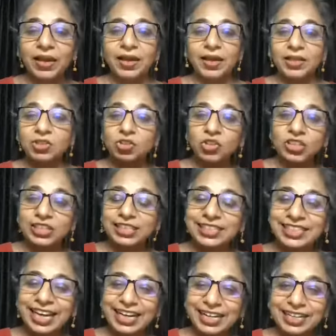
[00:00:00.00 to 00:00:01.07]
So
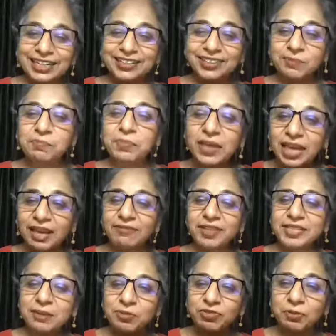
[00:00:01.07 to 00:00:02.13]
that the behavior,
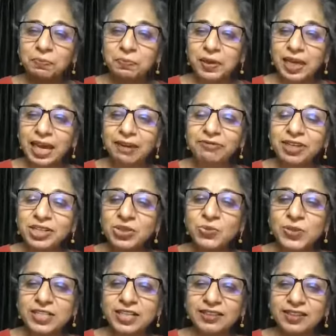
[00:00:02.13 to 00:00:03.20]
some of the behaviors
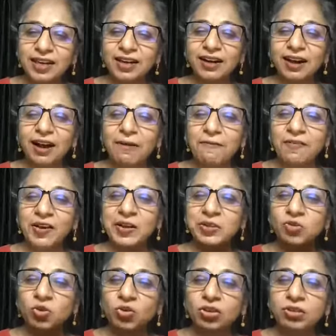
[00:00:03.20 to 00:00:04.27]
which are there are to
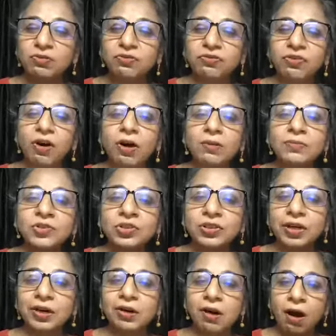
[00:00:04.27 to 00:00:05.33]
conform to the
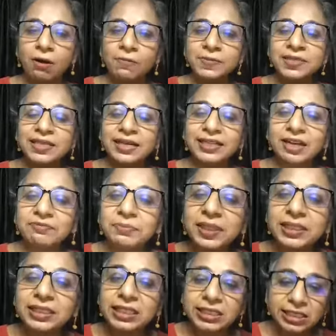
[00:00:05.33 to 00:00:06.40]
norms that have been
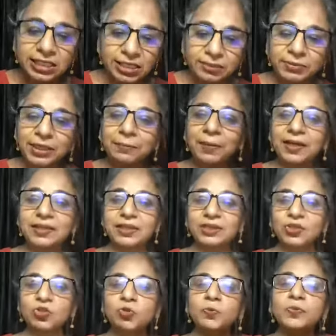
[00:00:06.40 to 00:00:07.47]
determined by the
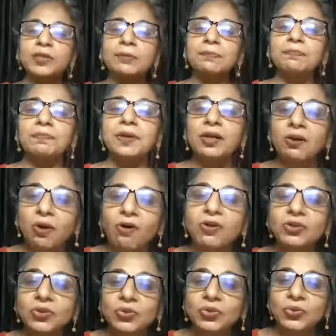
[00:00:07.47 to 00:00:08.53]
group they belong
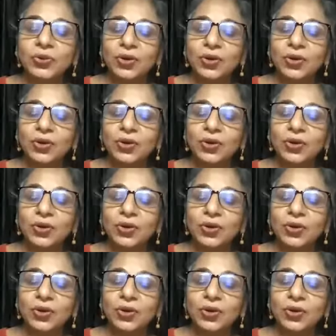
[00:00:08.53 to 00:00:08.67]
to.